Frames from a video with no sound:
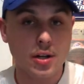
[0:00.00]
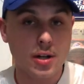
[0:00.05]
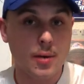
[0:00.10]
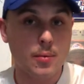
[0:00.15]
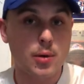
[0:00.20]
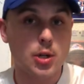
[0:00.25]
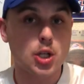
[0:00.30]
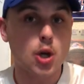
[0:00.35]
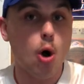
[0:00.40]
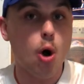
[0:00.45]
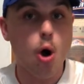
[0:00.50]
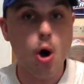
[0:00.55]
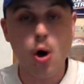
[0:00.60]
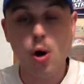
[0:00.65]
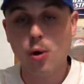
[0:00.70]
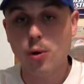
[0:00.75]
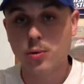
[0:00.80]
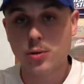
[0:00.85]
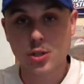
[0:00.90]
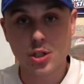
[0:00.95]
which
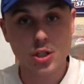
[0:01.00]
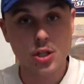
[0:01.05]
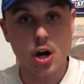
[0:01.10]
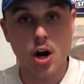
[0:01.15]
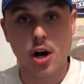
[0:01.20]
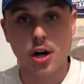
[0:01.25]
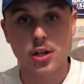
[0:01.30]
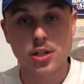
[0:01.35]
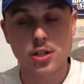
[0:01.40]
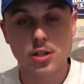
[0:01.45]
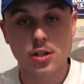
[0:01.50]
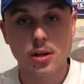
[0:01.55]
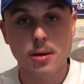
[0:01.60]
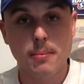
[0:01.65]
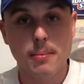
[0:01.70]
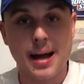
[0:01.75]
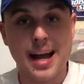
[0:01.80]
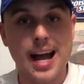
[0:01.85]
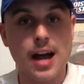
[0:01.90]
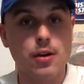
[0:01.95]
all starts
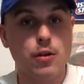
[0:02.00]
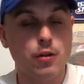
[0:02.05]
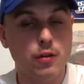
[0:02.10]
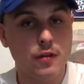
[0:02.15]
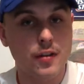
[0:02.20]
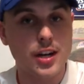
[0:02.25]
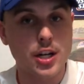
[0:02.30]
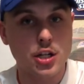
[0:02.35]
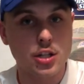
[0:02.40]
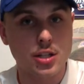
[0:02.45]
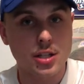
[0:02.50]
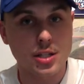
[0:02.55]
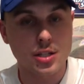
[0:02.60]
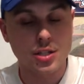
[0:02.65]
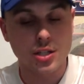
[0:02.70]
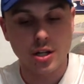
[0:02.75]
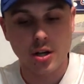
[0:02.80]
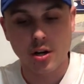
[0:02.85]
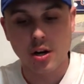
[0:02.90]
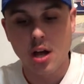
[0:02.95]
by how you finish
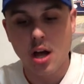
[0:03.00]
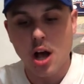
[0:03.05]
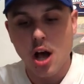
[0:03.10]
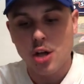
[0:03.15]
this year.